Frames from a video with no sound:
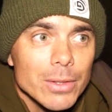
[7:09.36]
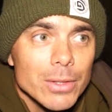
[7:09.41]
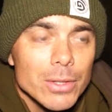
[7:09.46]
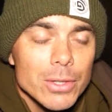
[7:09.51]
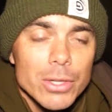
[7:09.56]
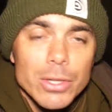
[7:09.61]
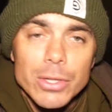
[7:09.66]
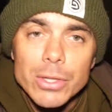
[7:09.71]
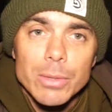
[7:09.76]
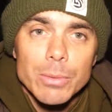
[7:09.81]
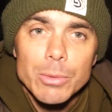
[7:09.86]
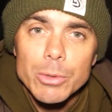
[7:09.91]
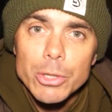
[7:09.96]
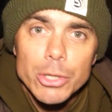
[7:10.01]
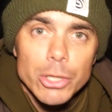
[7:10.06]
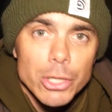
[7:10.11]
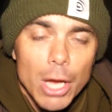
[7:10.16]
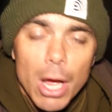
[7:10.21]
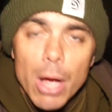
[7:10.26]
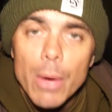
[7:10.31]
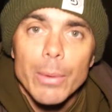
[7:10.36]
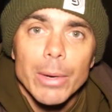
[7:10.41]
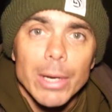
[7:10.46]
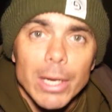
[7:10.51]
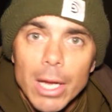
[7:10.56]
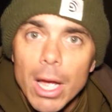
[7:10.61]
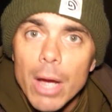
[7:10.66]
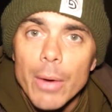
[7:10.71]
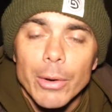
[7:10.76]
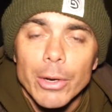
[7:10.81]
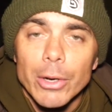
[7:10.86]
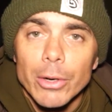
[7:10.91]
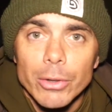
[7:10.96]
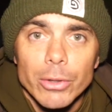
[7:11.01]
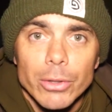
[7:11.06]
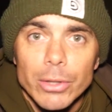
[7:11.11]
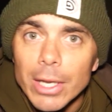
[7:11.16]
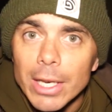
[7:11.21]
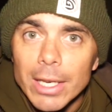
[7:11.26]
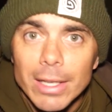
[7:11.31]
just because it was just going and going, I
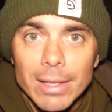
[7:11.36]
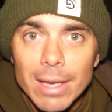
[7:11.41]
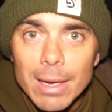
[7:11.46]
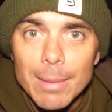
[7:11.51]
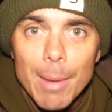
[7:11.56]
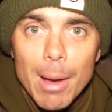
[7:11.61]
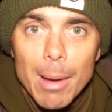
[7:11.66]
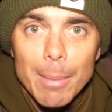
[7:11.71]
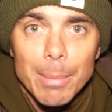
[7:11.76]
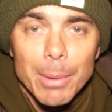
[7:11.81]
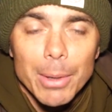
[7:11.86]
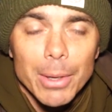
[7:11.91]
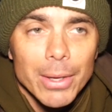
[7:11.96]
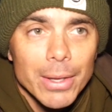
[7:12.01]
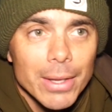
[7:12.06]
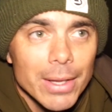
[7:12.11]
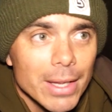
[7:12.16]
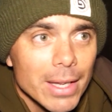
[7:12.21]
couldn't get it to come up, but